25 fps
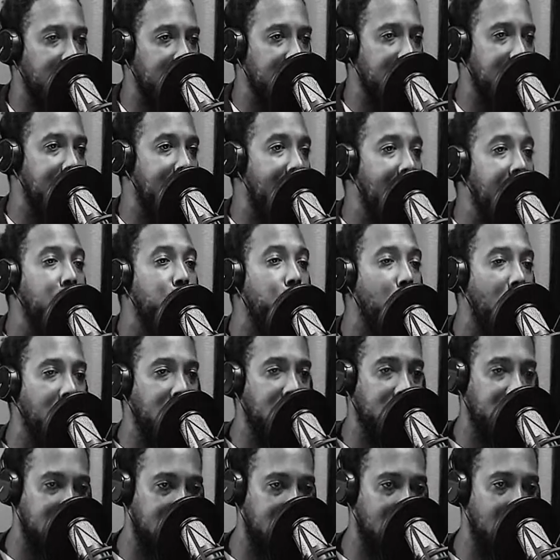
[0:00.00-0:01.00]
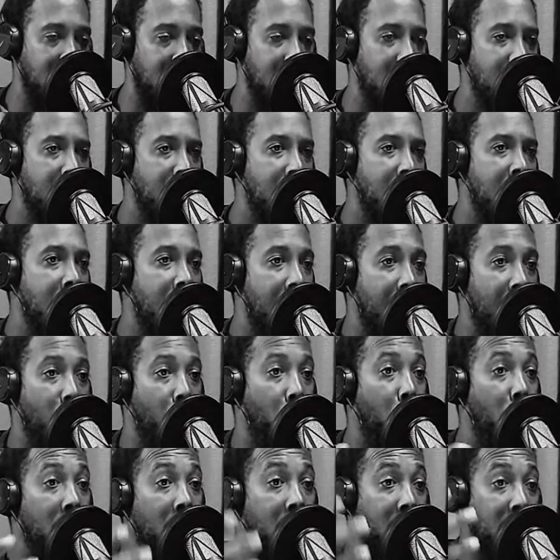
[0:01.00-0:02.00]
day trading shit. And
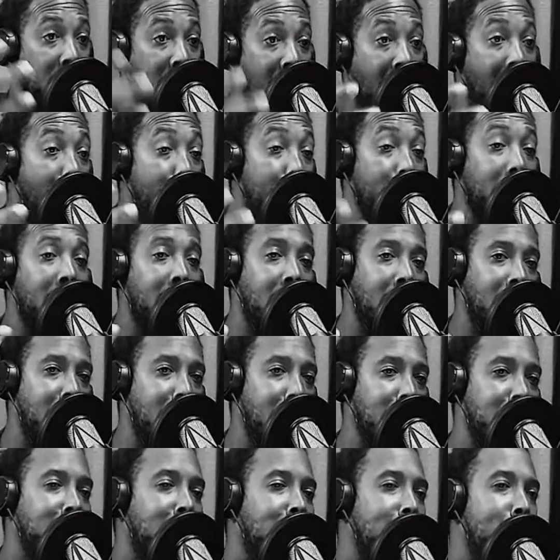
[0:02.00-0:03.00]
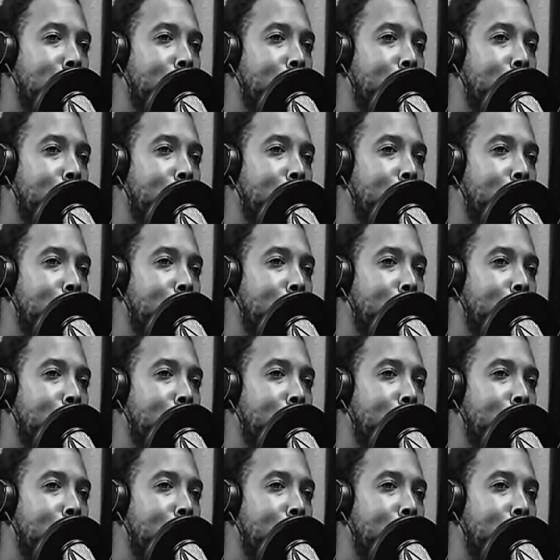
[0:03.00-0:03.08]
what is happening is